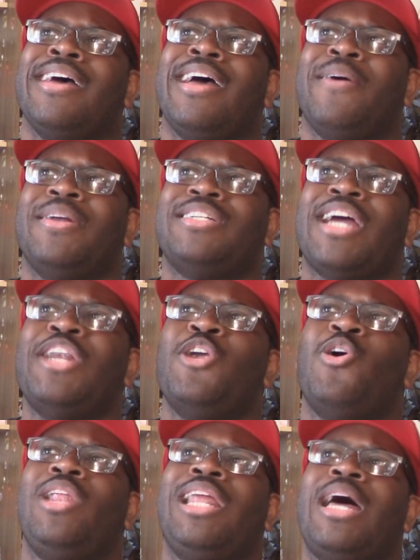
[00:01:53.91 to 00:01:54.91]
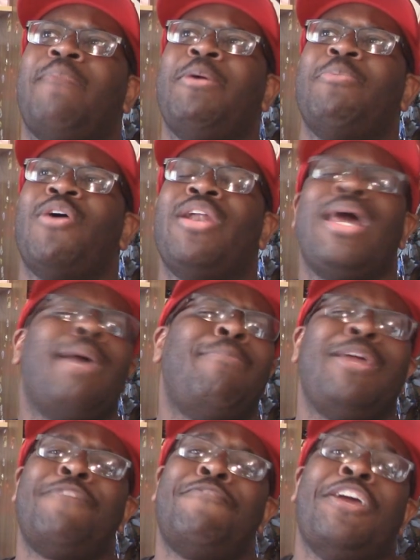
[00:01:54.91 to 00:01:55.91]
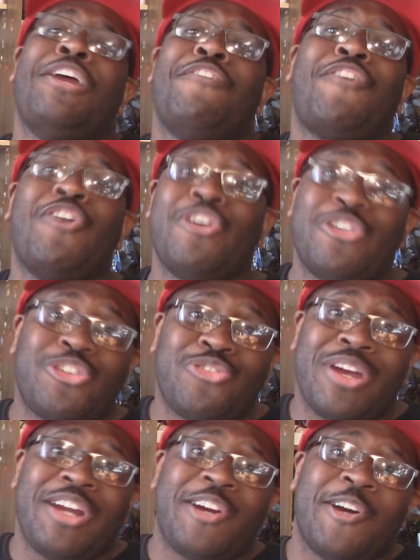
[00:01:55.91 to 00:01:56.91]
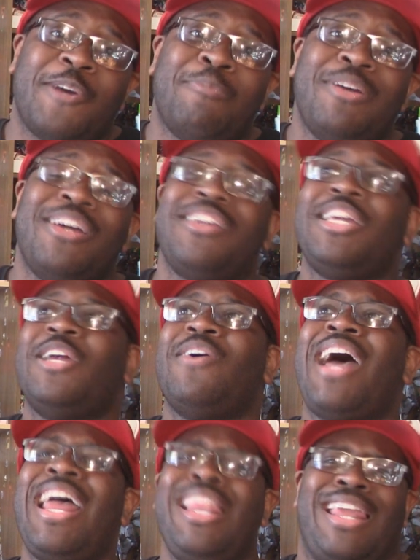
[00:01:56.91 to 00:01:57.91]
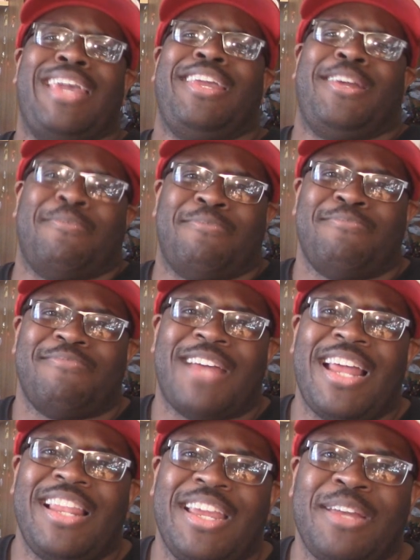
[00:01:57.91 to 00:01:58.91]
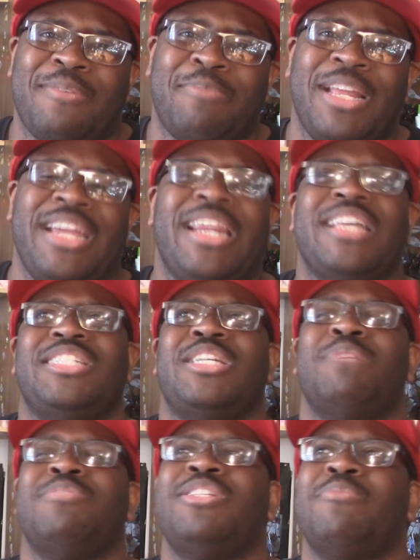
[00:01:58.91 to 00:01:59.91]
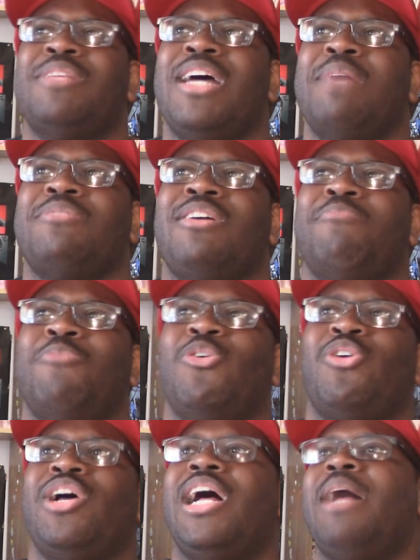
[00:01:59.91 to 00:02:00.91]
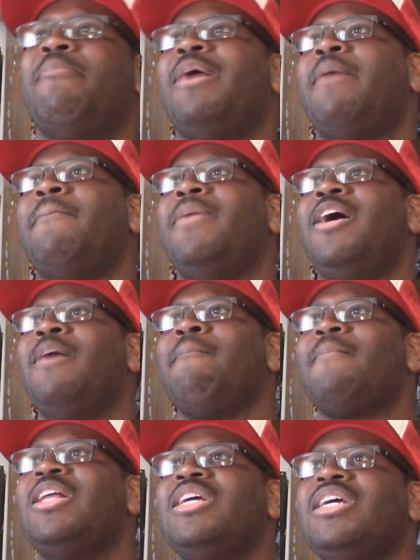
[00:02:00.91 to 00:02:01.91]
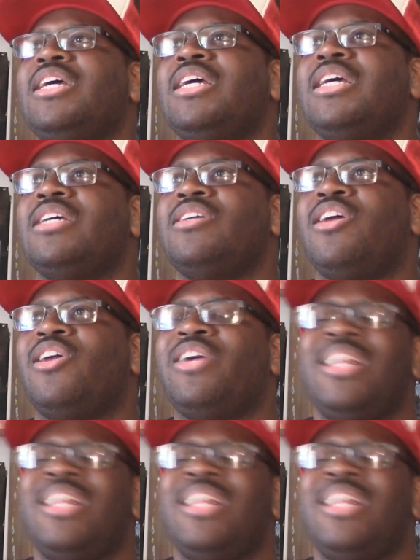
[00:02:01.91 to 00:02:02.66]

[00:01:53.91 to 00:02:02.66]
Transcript: which I know a lot of people are not a big fan of Kurtis Stryker, but you know, I like him. I like playing as him sometimes on Mortal Kombat, but you know, he